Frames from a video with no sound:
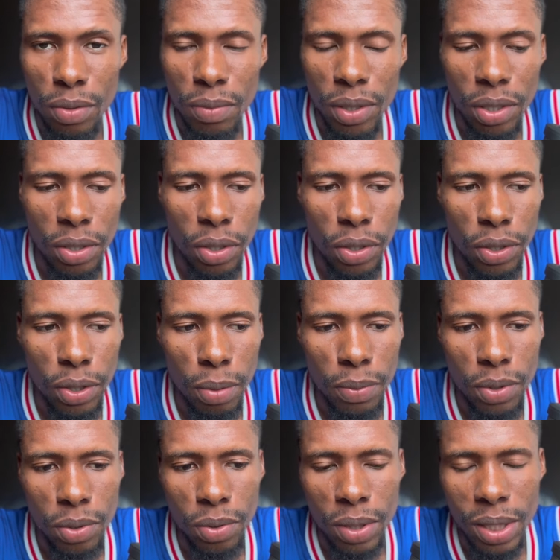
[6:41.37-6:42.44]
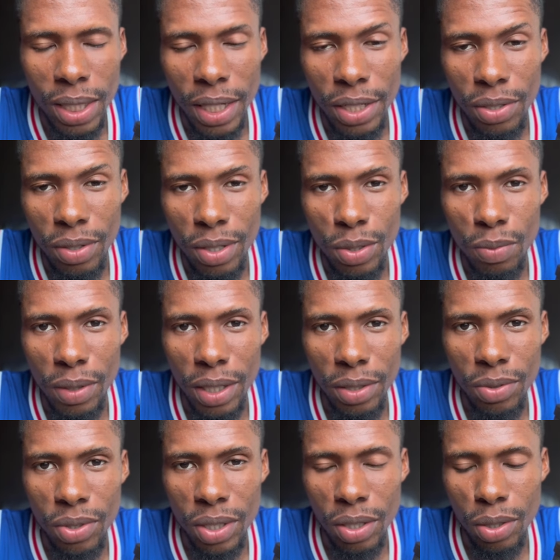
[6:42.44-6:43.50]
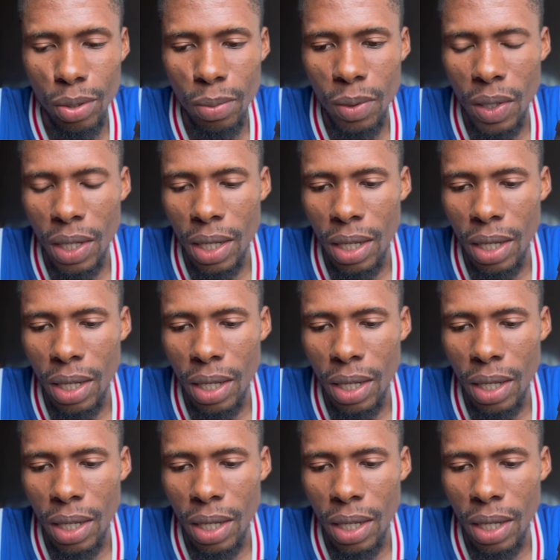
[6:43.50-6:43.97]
to be called up to the Nigerian Super Eagles setup.